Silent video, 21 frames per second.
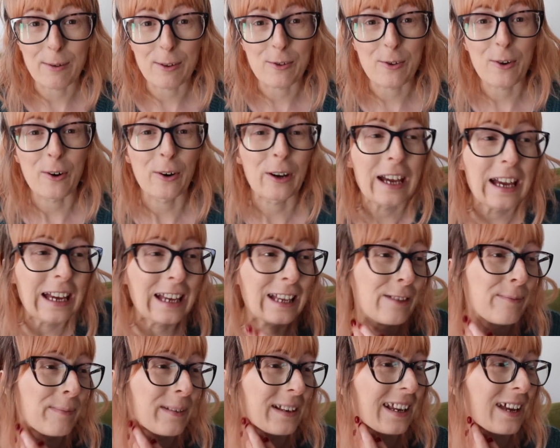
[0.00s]
Dog,
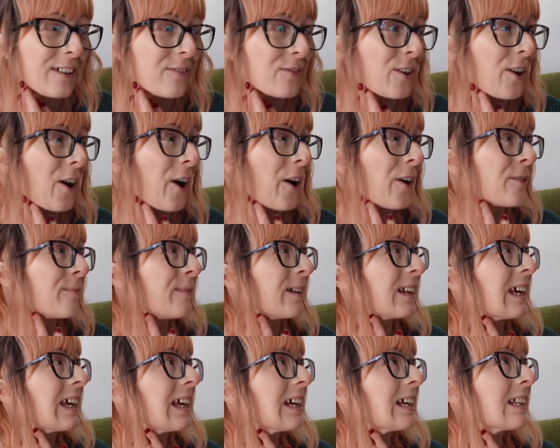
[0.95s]
he's been left at home and
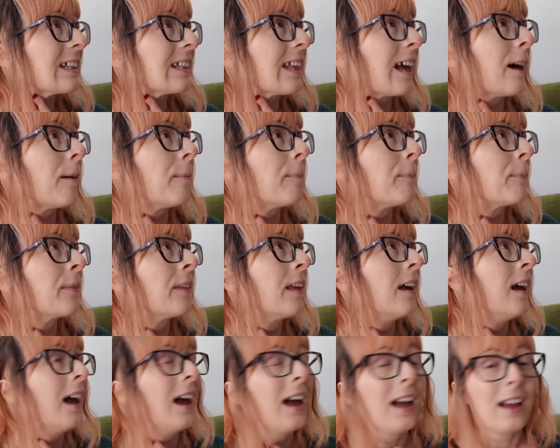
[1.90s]
he is
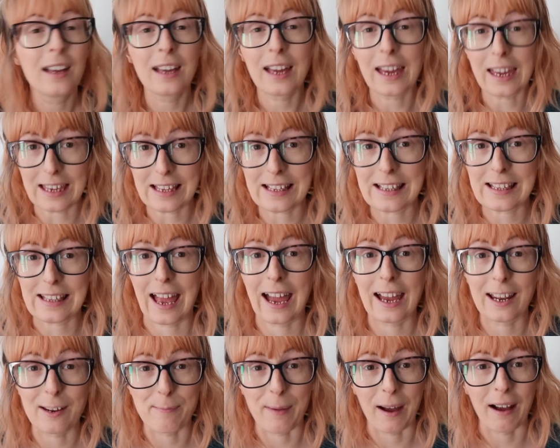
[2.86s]
he's
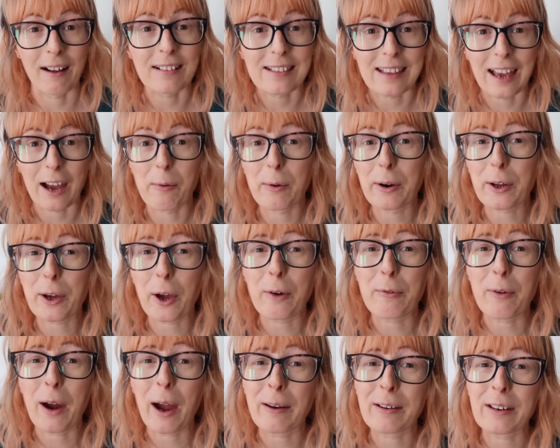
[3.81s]
sad about it. I want to
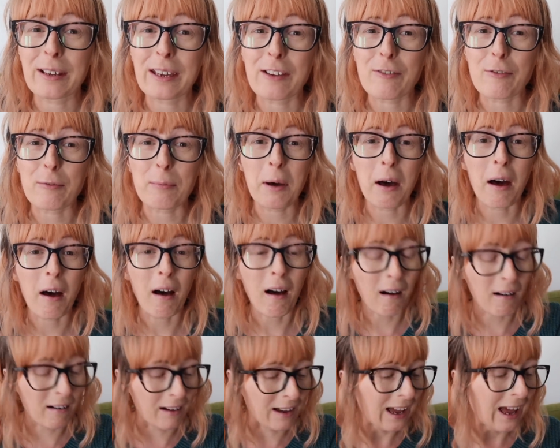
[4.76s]
go around and give him a
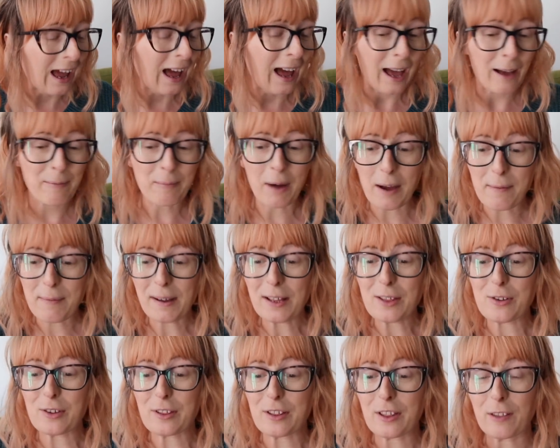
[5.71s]
hug. I
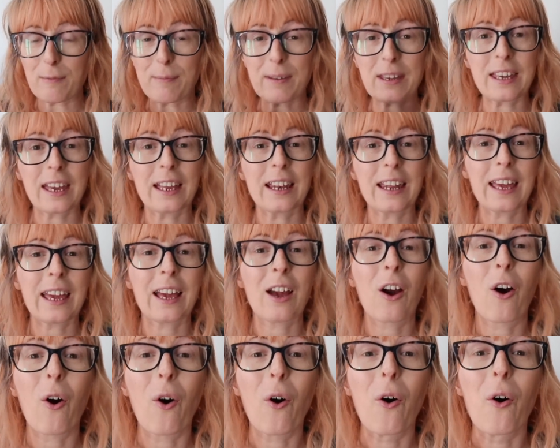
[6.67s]
mentioned at the beginning
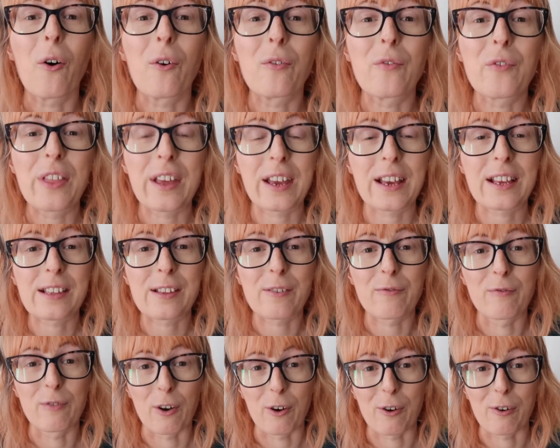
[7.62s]
of this
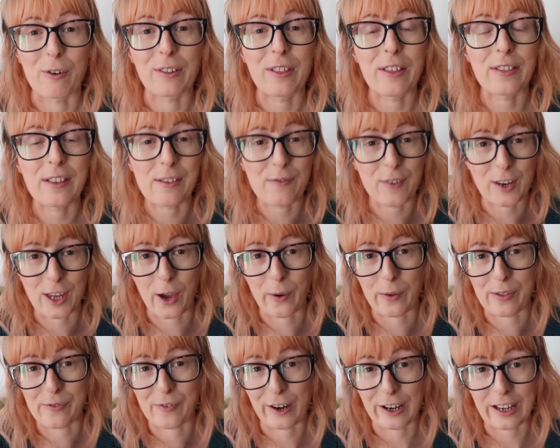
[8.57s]
vlog that this video
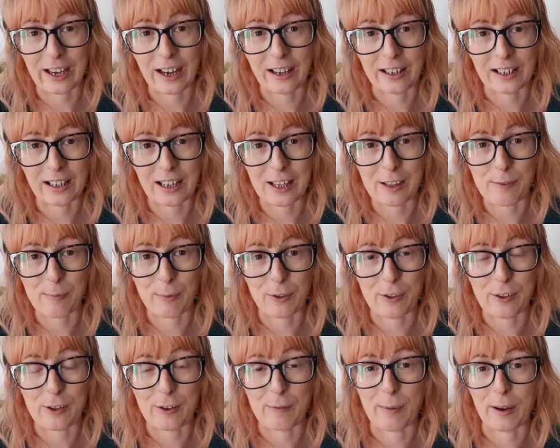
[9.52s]
is very kindly
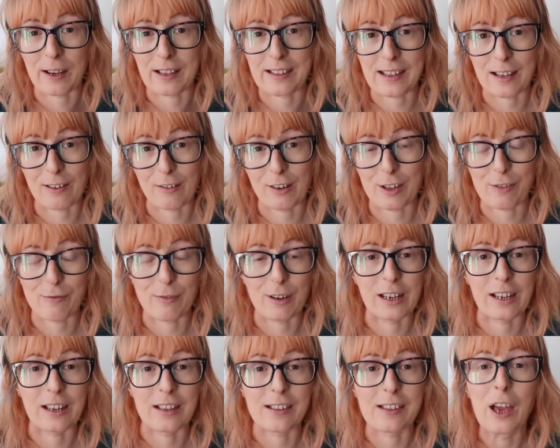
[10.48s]
sponsored by Serious
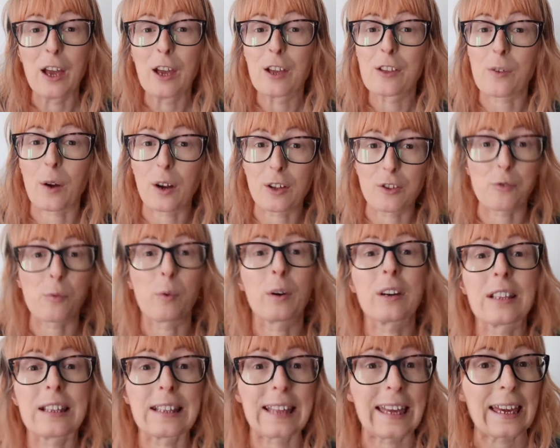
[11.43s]
Readers, so I just
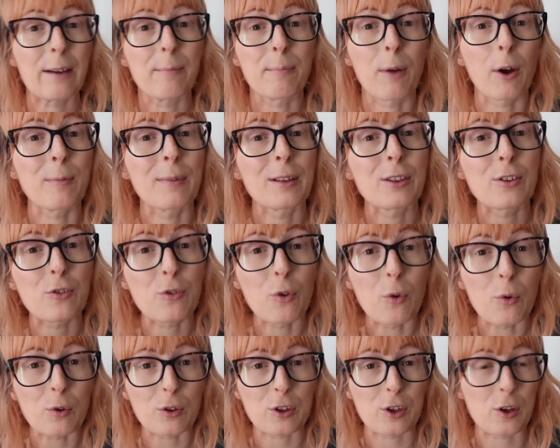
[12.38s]
wanted to take a moment to
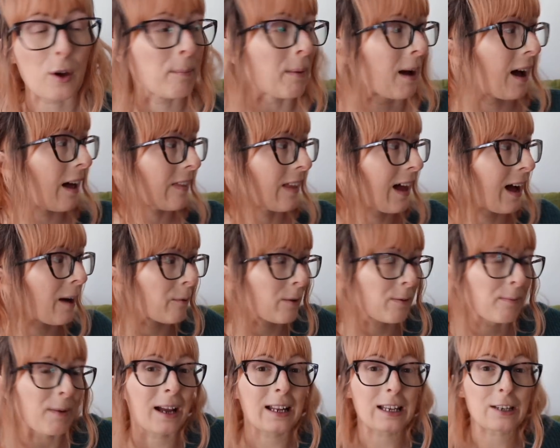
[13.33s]
talk to you about that
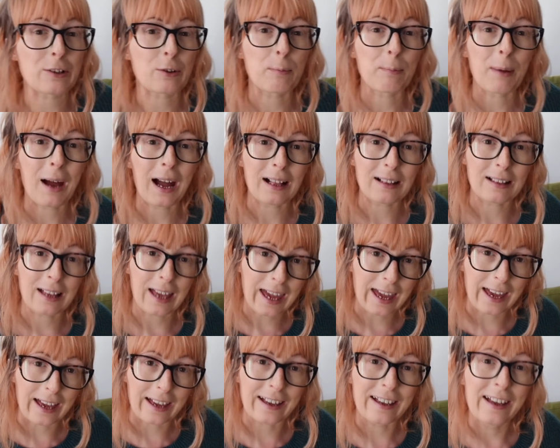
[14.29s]
with my little pal
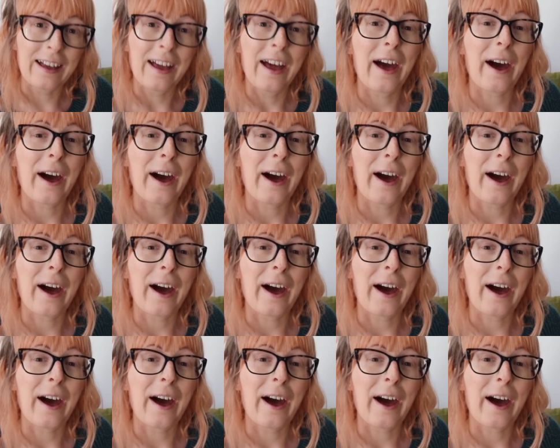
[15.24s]
here.